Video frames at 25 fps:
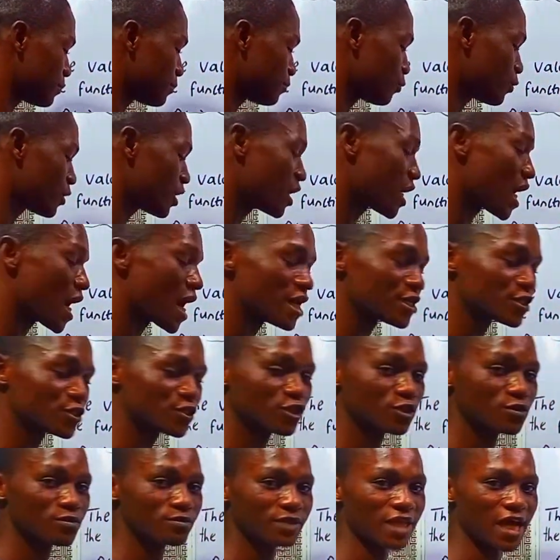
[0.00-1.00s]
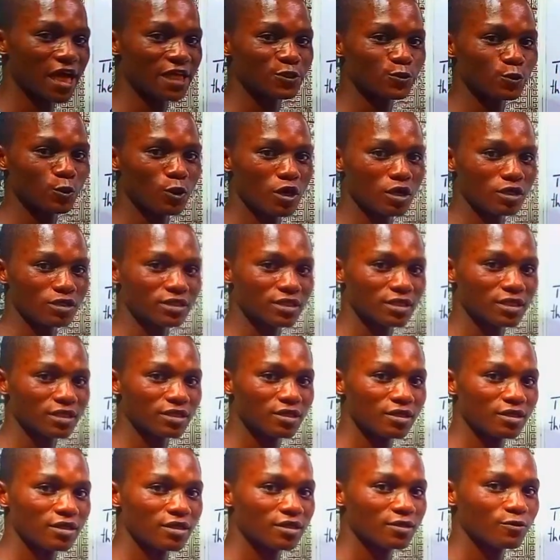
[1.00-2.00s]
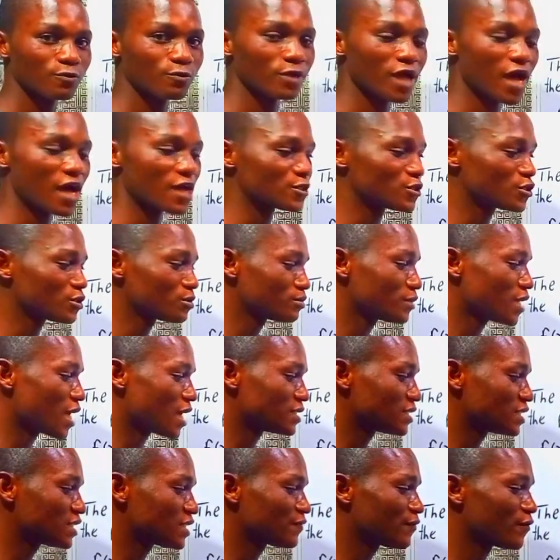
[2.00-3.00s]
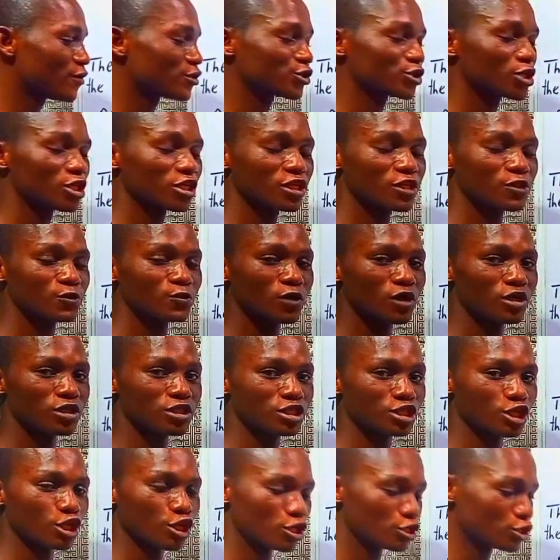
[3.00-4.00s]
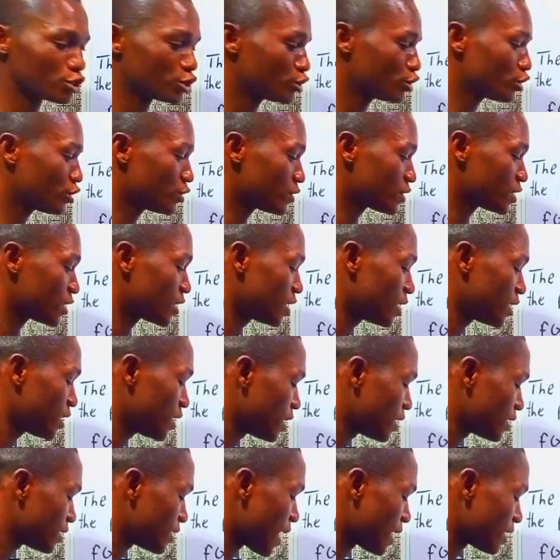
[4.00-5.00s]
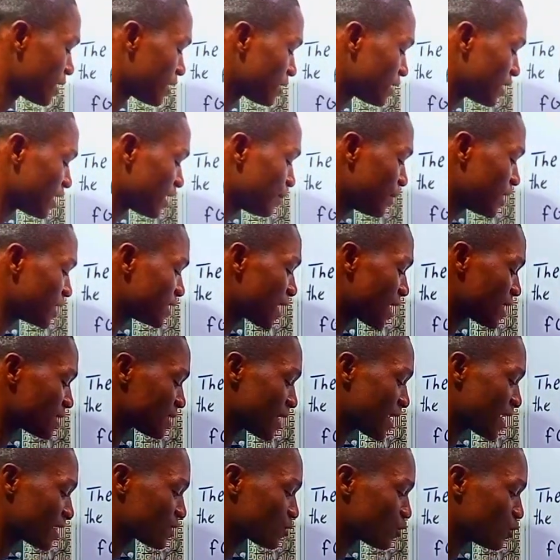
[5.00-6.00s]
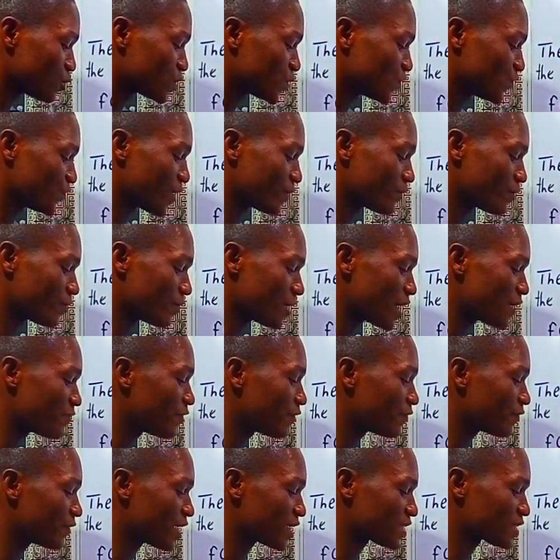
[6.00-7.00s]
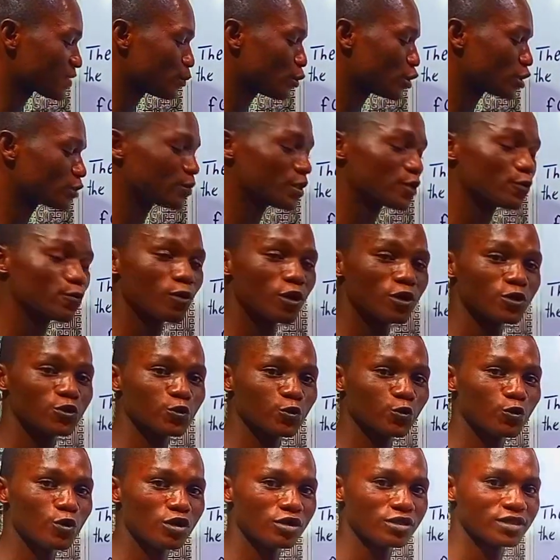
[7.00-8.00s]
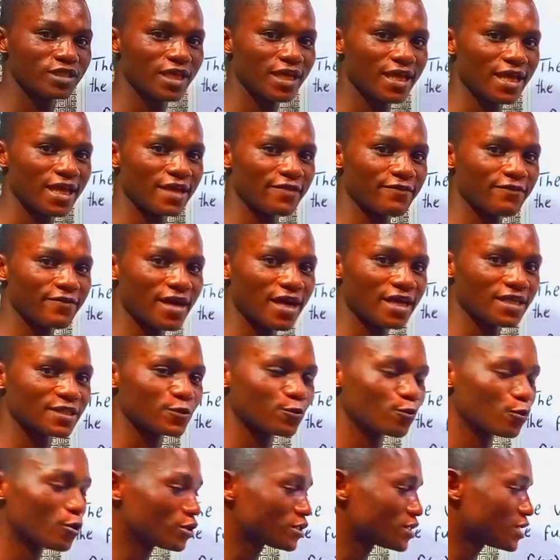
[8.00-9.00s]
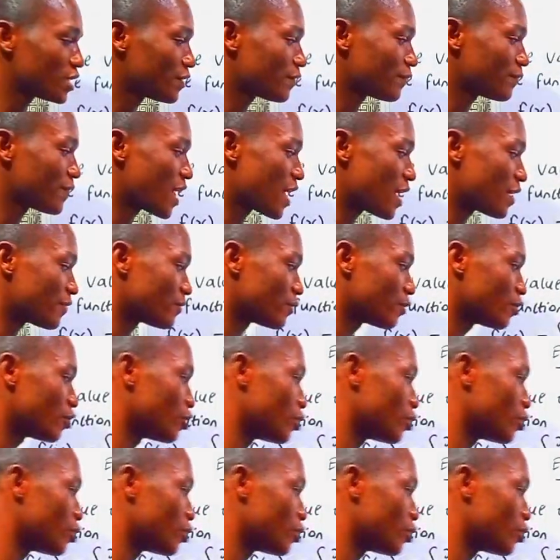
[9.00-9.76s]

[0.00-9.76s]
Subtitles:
we assume that what? We assume that this function is what? Continuous. That the limit as x goes to 5 of f of x must be equal to what? F at what? 5.